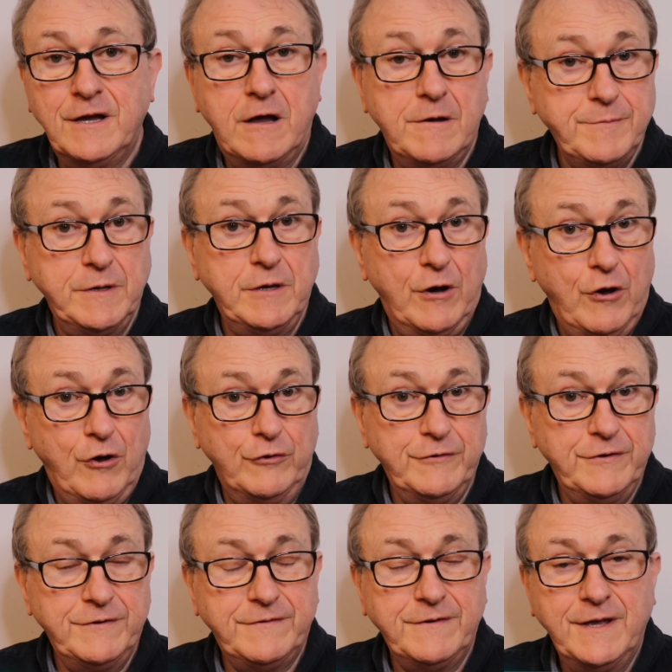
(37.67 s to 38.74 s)
I'd be
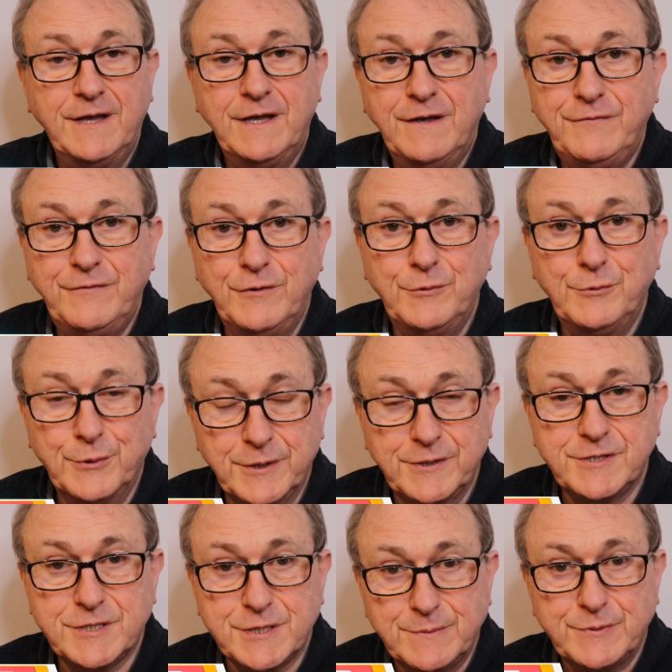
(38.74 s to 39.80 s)
honoured if you
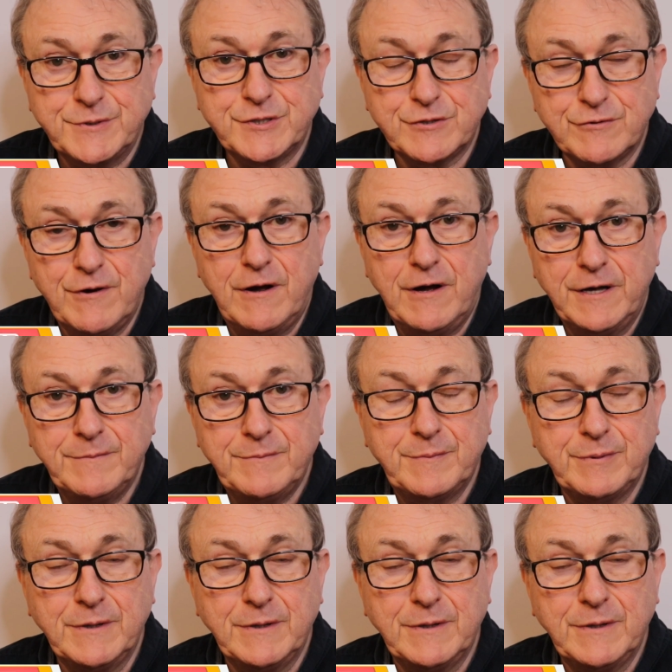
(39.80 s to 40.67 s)
would subscribe.